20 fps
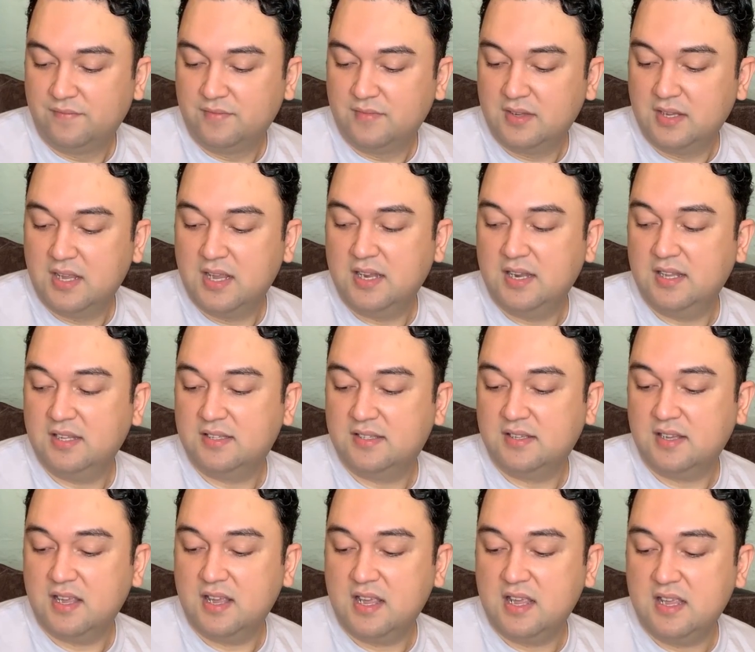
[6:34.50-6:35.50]
And
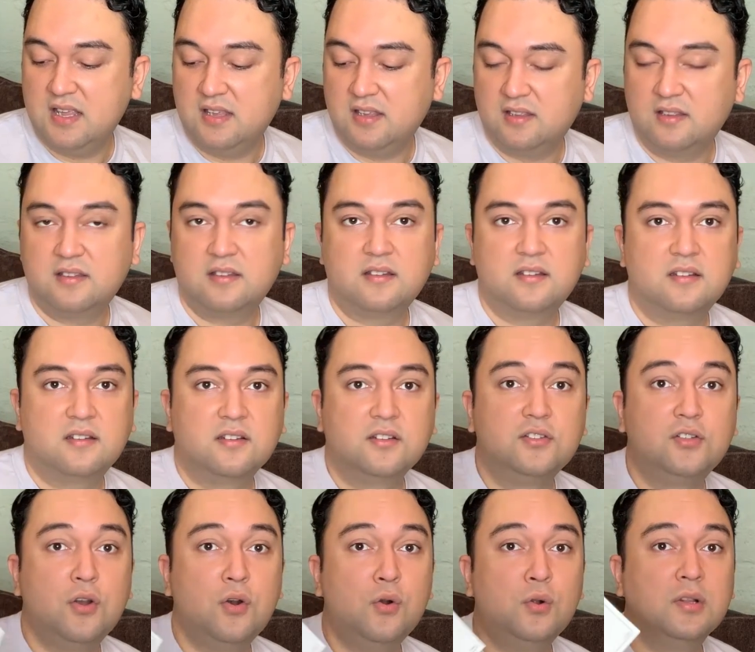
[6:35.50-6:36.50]
it's a
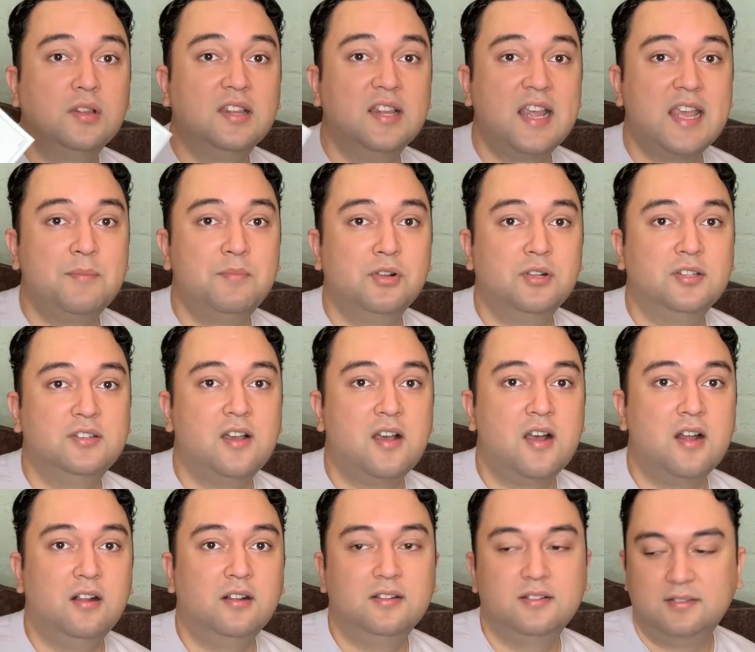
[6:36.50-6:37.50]
gold label
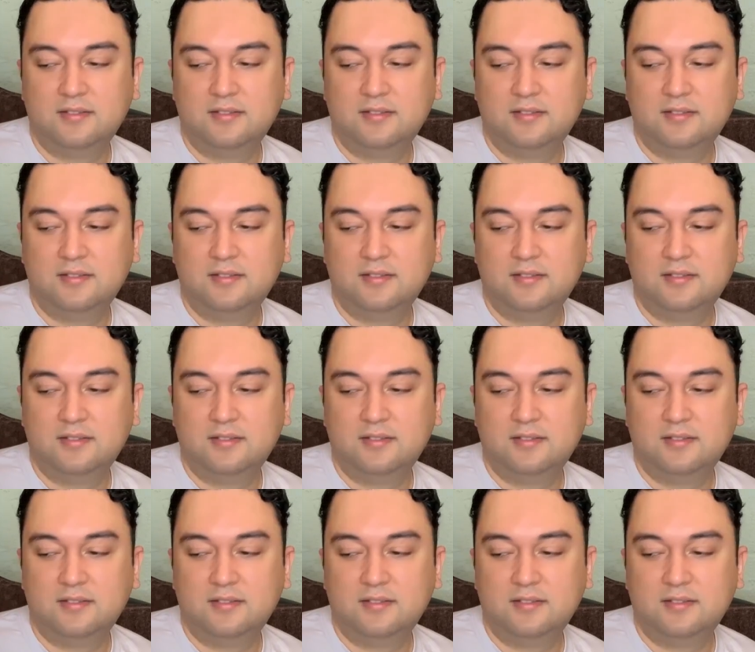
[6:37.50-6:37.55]
doll.